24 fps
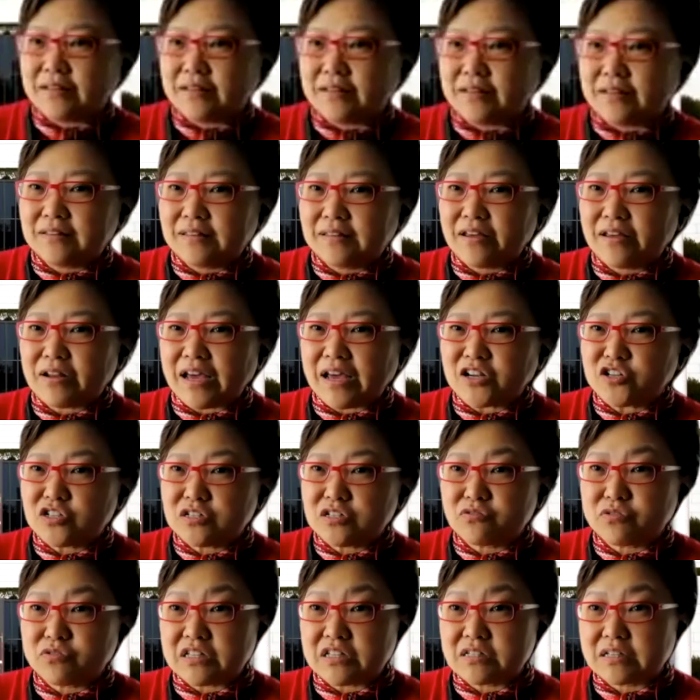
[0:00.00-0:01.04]
that actually
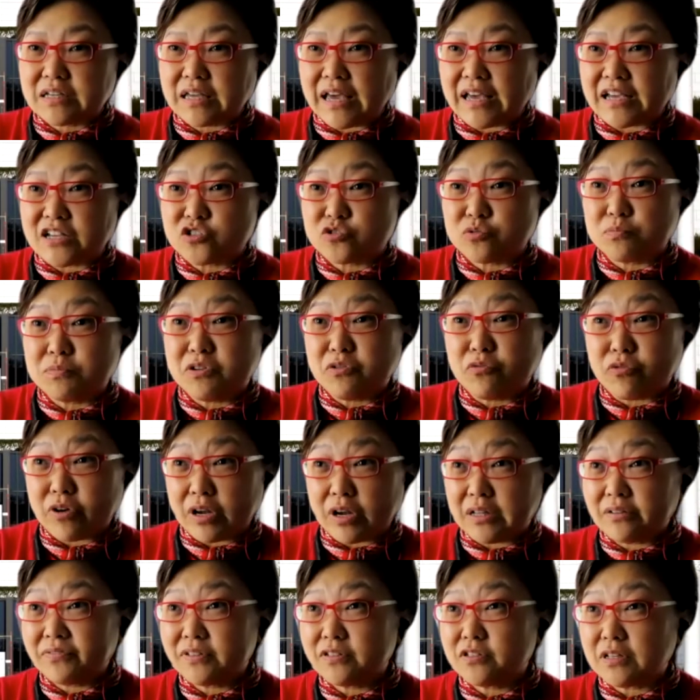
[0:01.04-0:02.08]
is extremely
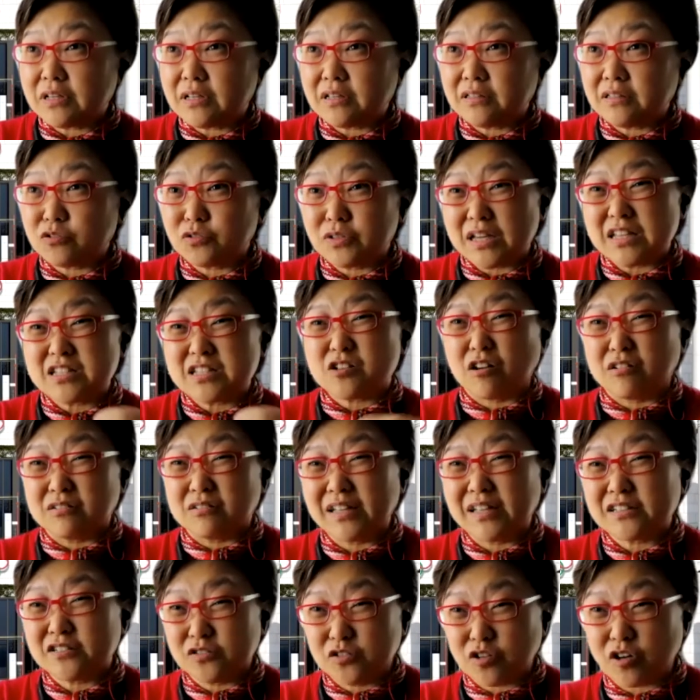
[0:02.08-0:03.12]
relevant in today's
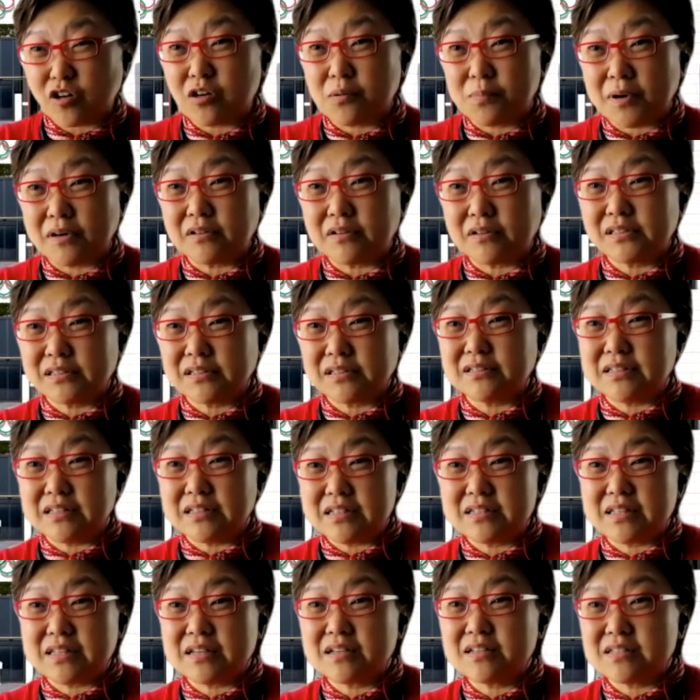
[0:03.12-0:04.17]
context to talk about
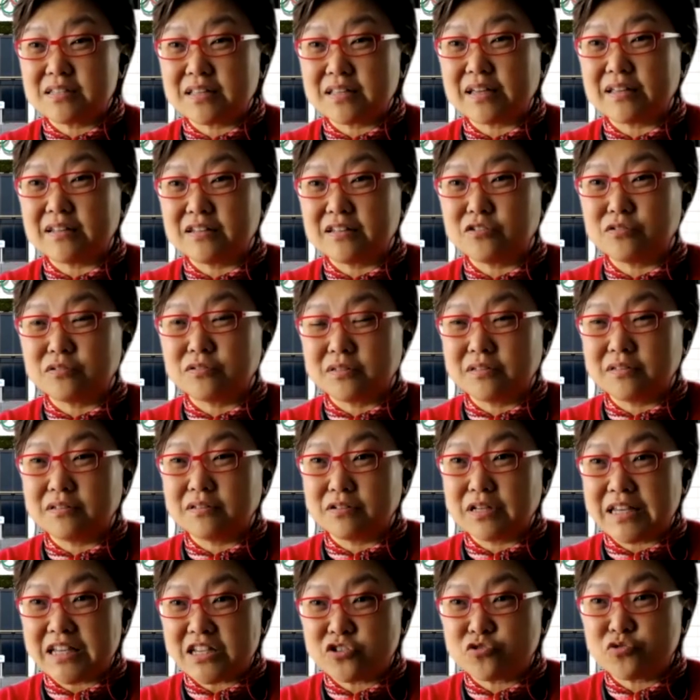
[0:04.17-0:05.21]
these things, that
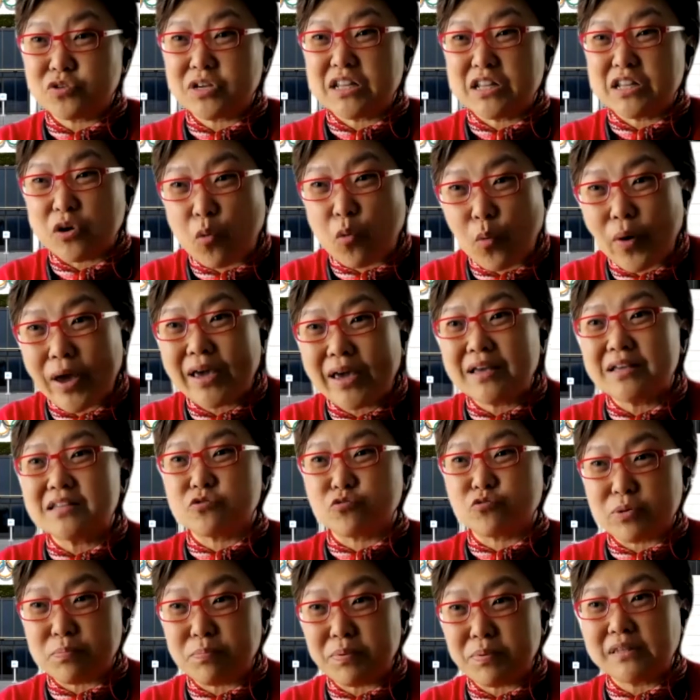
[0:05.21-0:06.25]
history in a way is
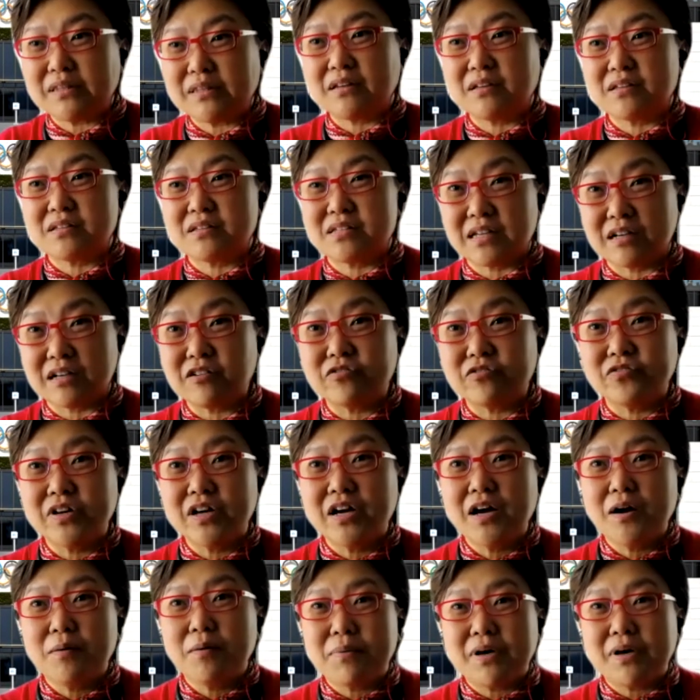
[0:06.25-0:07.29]
repeating itself,
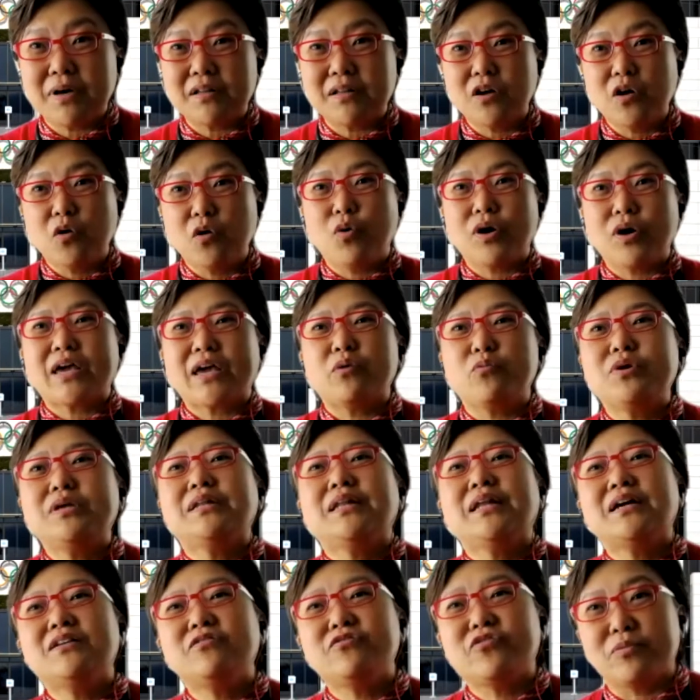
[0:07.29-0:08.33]
but what can we
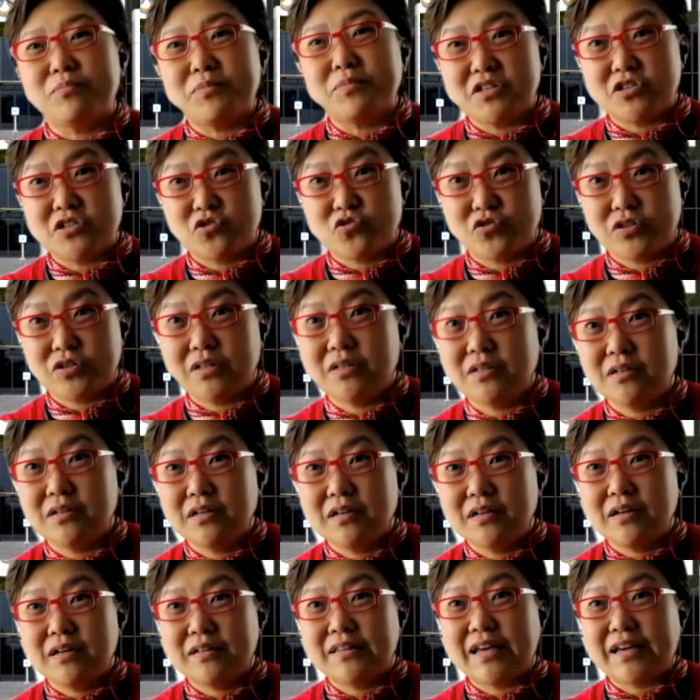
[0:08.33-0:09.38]
learn from history
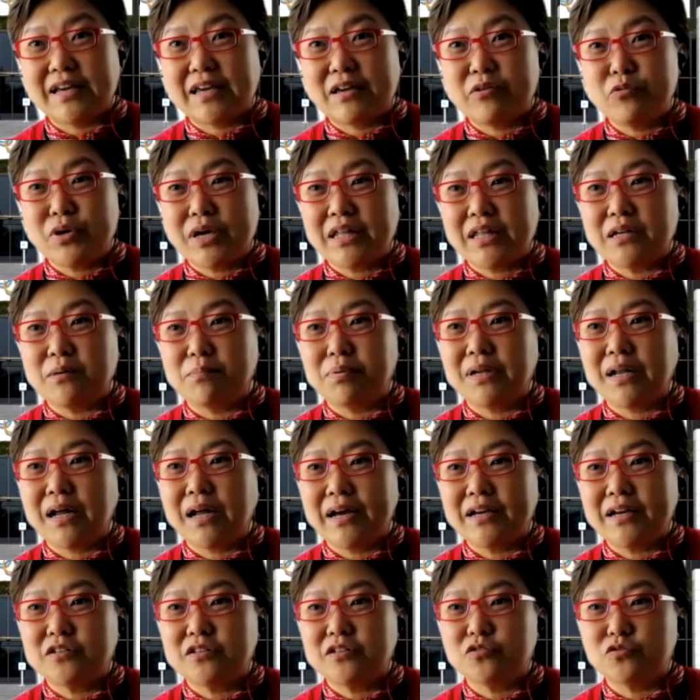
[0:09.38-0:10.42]
that we can
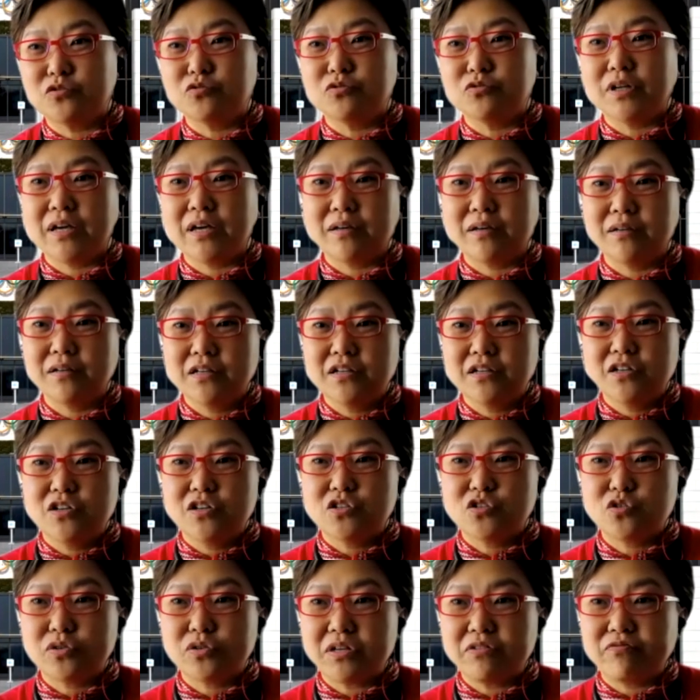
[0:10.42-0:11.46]
apply to today?
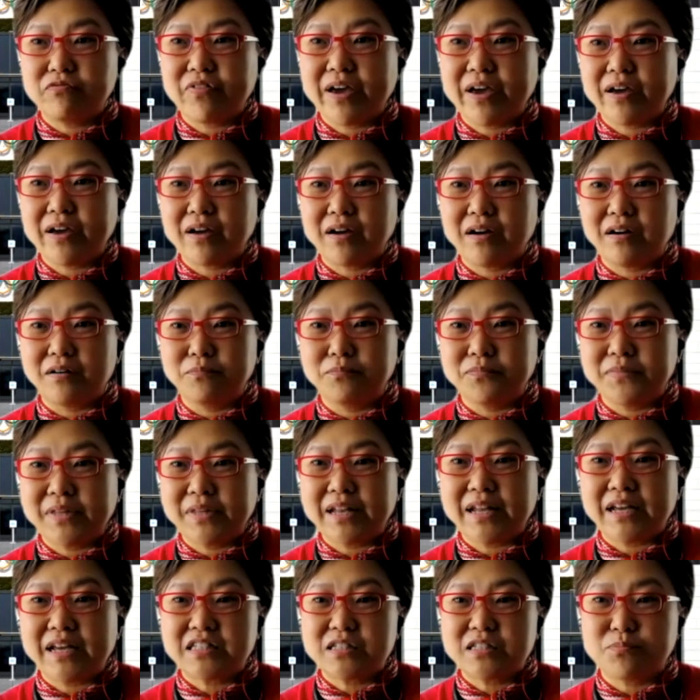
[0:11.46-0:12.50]
So in fact,
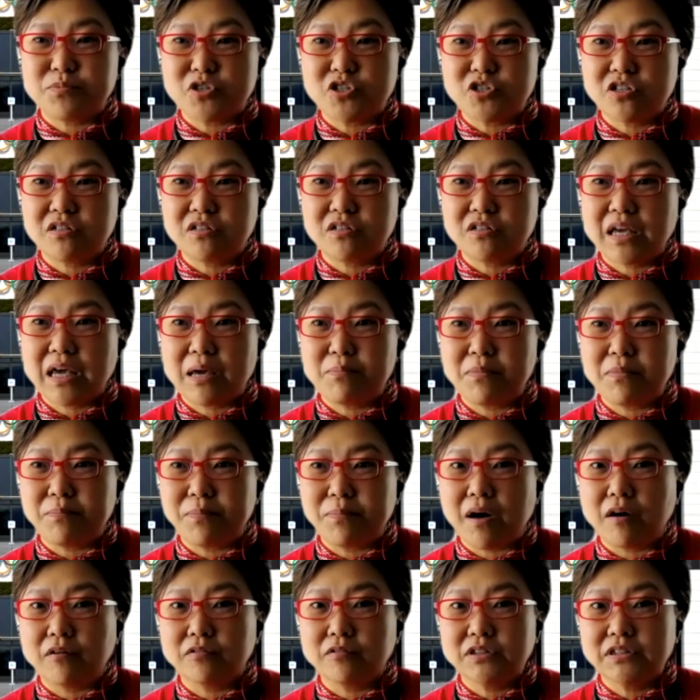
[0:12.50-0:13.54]
that exhibition came about